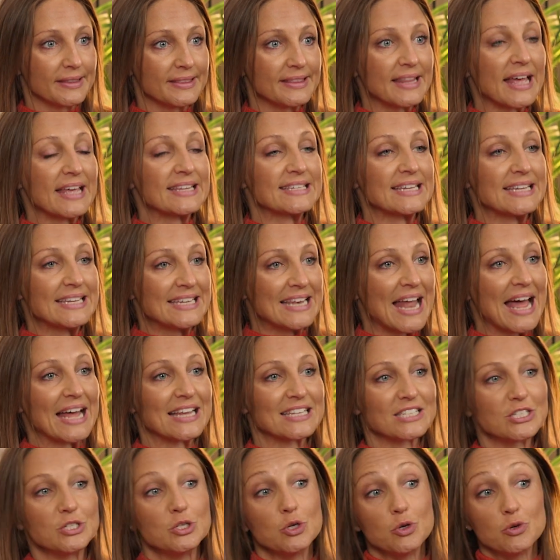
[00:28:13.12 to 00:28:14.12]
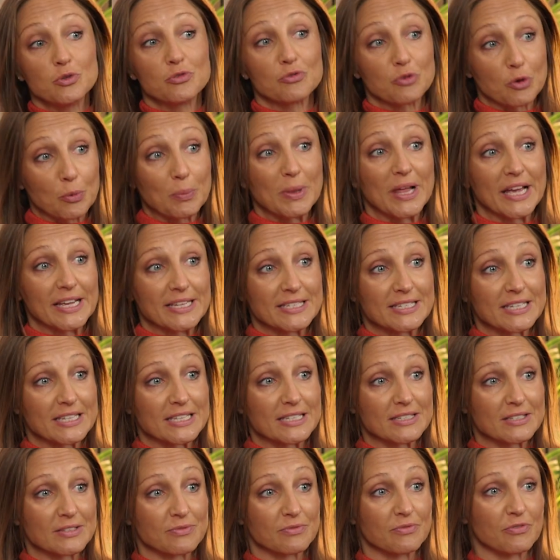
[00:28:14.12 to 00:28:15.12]
there's less useful
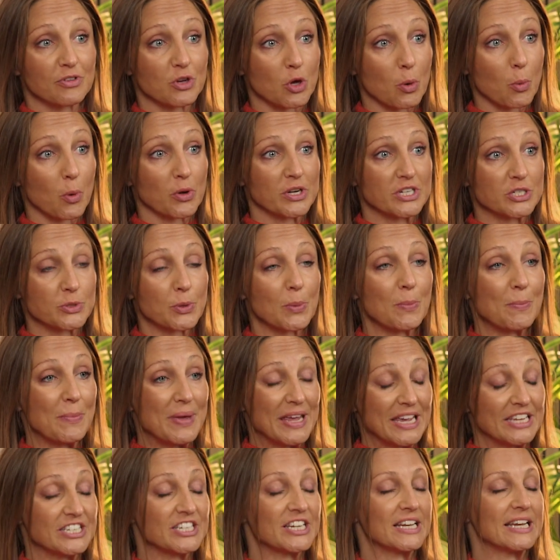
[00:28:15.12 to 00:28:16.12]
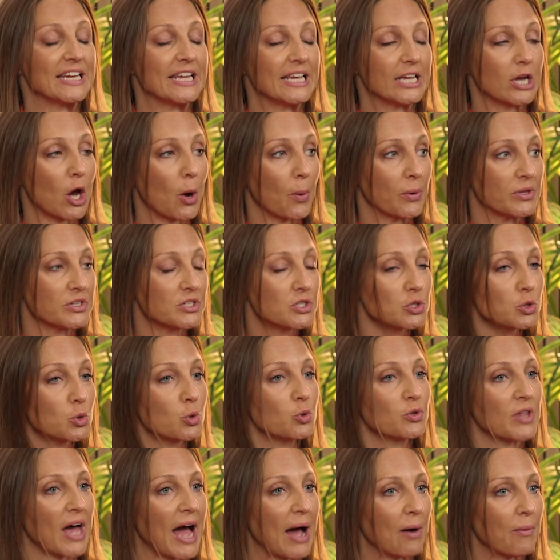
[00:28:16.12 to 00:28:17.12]
places for your body to immediately go and
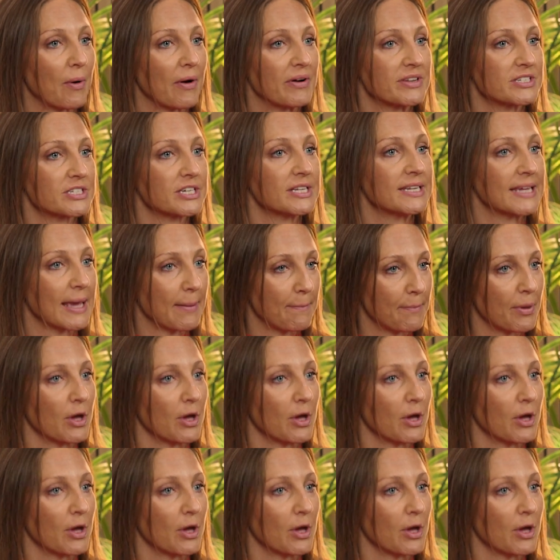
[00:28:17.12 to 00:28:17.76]
store that, where it's going to get